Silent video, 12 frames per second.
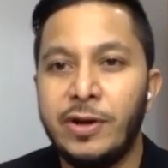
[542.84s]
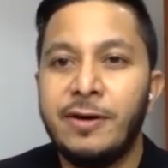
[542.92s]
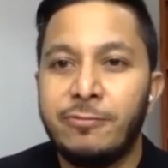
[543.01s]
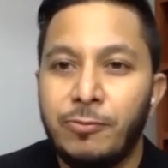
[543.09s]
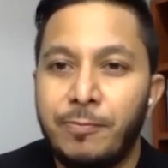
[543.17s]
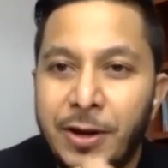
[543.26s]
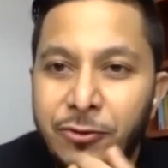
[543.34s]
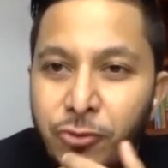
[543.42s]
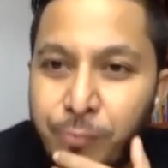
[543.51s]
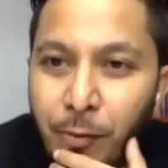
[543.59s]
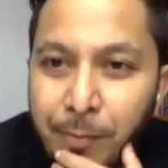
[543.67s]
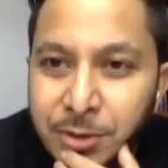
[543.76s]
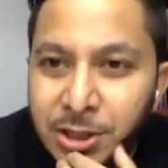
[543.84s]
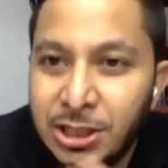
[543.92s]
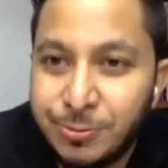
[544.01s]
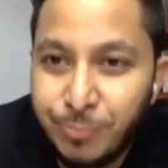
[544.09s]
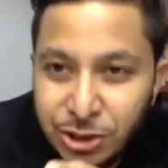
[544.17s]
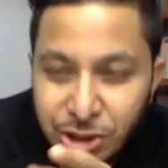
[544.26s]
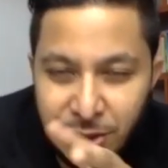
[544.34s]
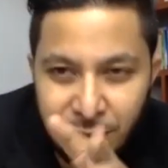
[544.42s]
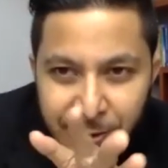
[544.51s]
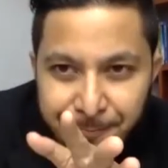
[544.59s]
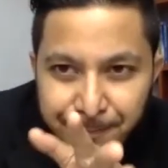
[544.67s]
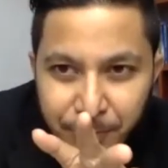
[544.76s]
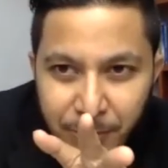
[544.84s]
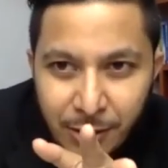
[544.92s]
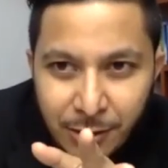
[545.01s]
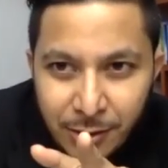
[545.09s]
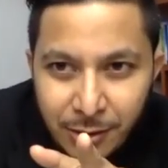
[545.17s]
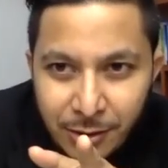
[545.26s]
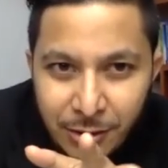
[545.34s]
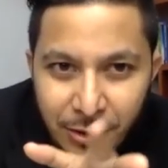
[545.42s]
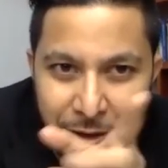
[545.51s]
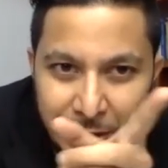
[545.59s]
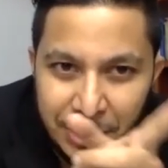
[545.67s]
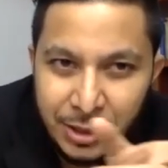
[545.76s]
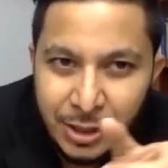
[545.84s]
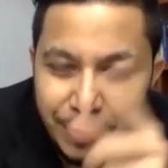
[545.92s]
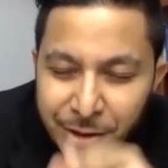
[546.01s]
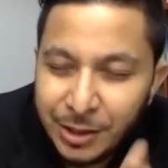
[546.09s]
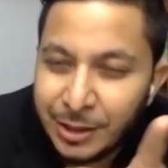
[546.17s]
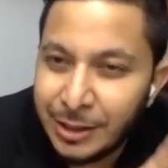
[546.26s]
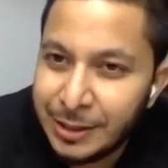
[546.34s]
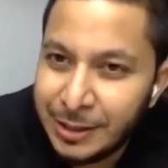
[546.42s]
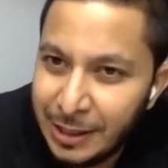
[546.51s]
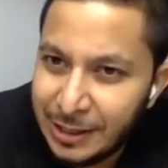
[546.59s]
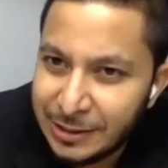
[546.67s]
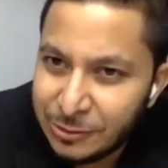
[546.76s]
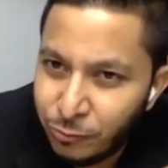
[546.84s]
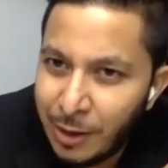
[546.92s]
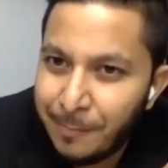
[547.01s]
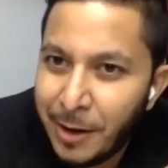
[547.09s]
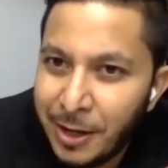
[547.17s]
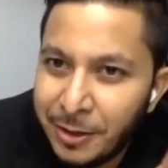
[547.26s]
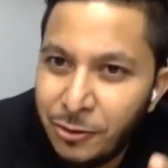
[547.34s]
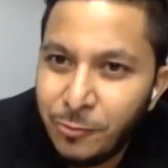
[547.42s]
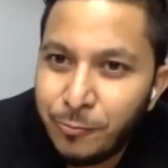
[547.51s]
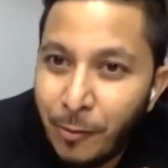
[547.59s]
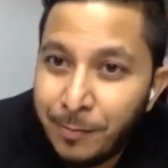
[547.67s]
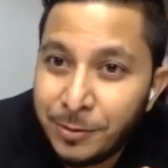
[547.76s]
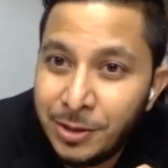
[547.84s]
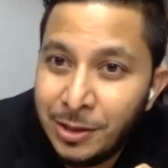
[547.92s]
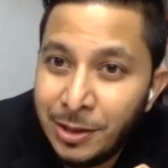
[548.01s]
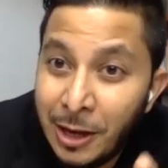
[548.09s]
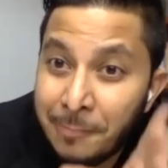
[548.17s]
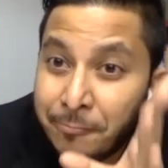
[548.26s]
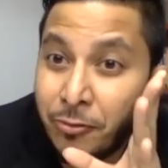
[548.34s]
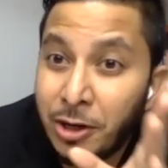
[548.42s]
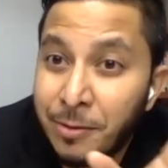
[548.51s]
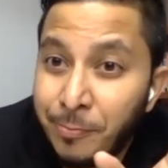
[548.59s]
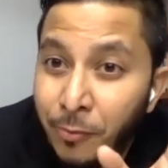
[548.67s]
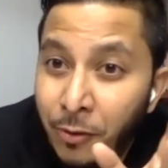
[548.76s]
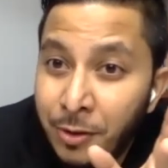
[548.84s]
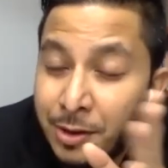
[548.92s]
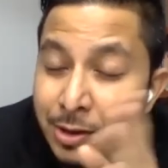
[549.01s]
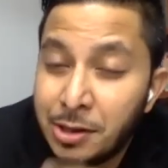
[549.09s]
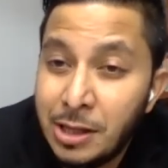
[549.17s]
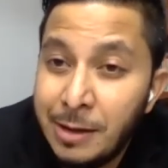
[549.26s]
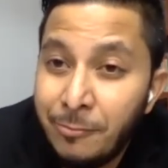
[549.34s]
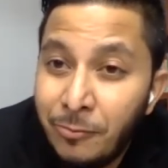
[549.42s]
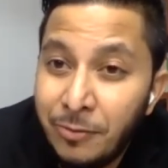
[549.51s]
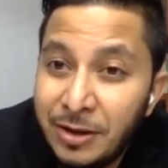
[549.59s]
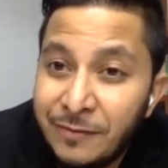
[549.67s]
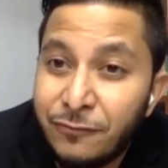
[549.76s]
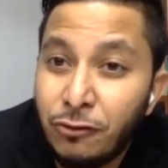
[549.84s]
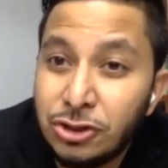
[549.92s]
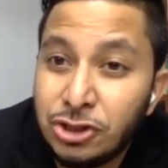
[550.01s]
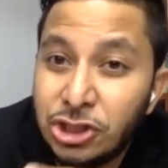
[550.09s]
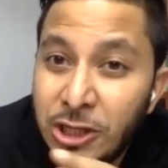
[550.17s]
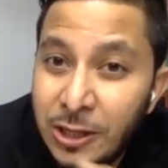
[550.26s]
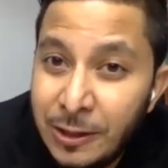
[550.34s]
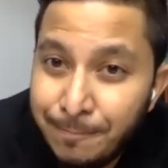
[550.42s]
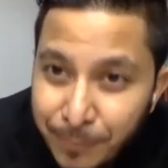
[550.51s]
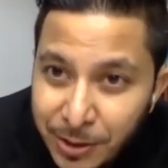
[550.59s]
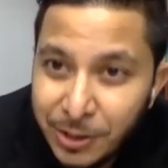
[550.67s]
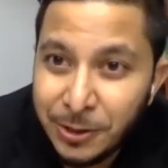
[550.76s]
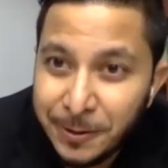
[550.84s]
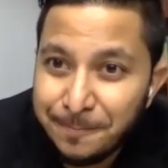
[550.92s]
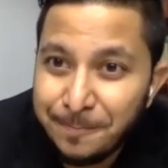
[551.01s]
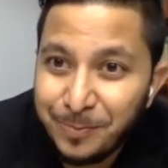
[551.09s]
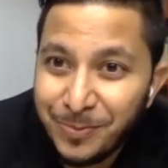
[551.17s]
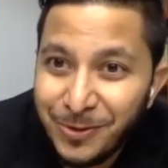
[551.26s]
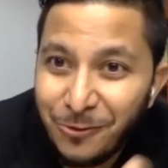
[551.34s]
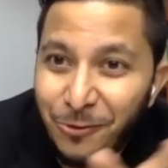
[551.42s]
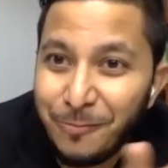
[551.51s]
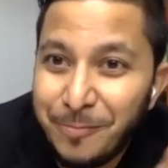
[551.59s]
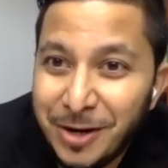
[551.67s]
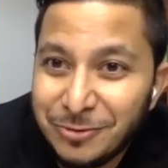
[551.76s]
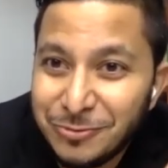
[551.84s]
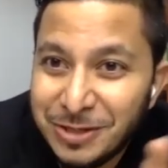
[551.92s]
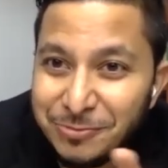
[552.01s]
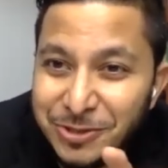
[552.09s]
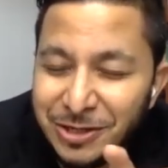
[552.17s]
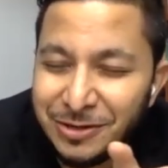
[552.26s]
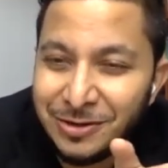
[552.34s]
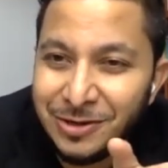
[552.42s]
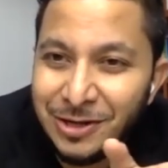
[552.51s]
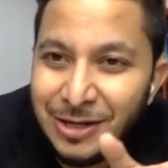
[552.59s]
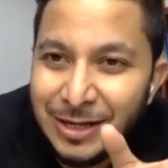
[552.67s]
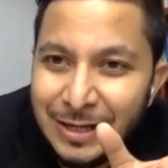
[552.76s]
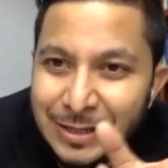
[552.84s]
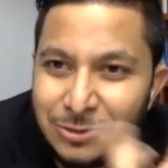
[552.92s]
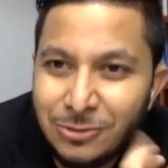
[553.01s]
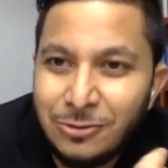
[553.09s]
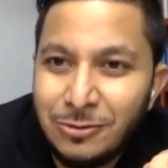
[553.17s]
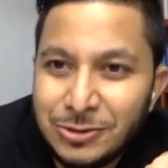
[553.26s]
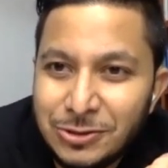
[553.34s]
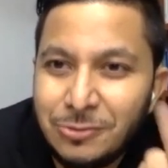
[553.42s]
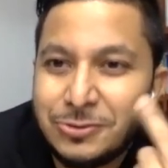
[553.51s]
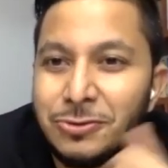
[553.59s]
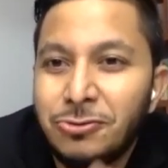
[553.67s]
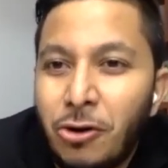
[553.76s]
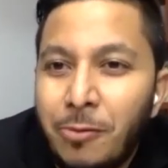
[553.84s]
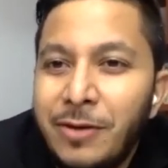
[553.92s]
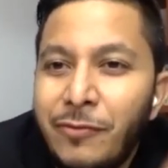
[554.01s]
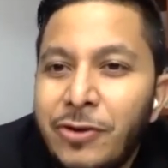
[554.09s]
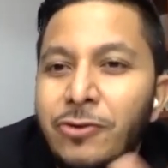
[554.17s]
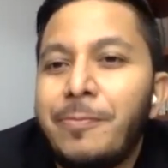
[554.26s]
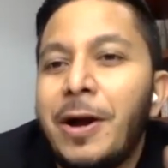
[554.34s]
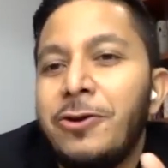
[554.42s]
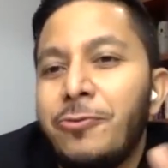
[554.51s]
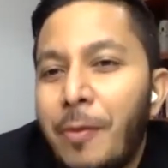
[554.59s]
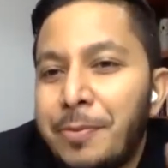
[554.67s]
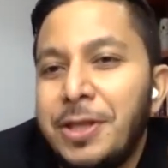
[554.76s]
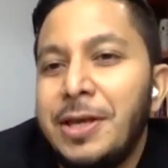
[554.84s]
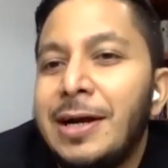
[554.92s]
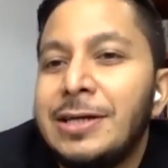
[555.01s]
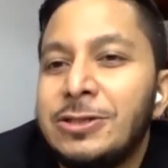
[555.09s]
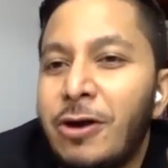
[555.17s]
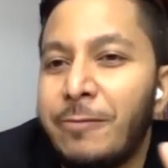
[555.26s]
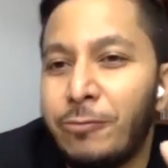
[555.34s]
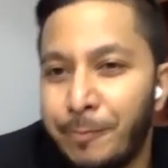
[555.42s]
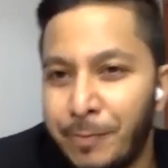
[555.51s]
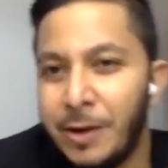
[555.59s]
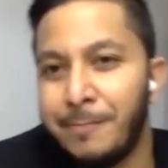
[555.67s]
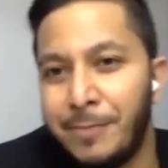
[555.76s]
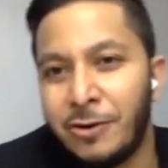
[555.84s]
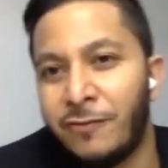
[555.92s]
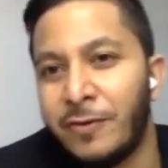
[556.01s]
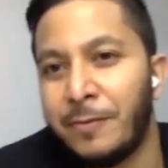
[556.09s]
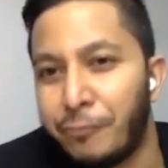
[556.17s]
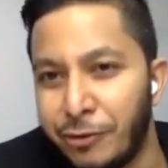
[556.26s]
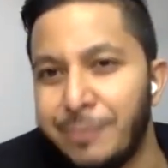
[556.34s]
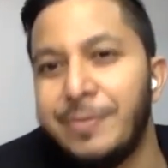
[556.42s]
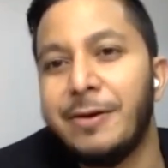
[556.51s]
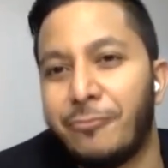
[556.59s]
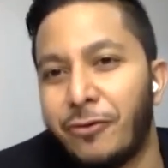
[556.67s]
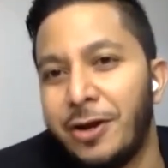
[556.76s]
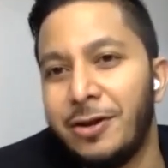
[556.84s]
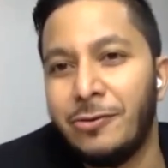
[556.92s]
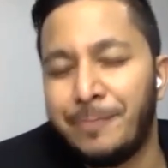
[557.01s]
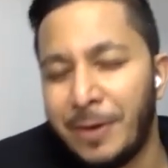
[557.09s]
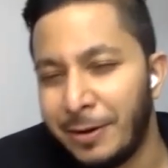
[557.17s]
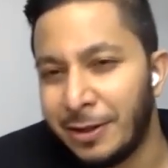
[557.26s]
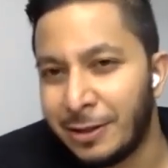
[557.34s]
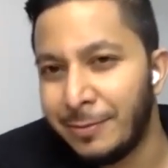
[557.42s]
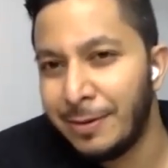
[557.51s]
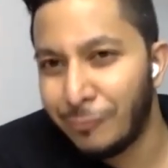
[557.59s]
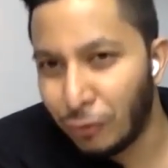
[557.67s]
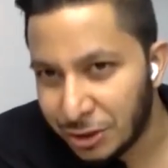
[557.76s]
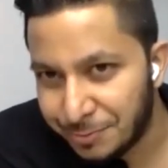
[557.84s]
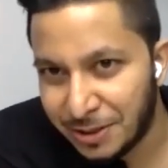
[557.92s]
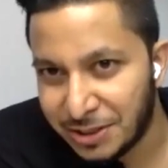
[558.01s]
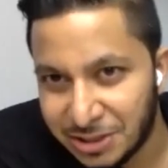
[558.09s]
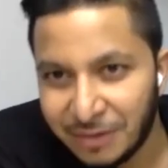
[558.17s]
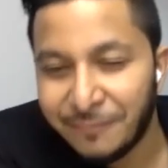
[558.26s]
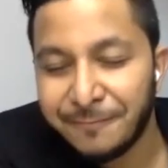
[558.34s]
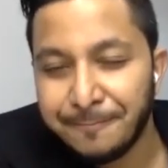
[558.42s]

love to buy new property, especially in this particular case, we are buying new property at price point the same, if not cheaper, compared to sub-sale. So normally when you buy new property, guys, you have to pay a bit of a premium, right? You pay a little bit more expensive,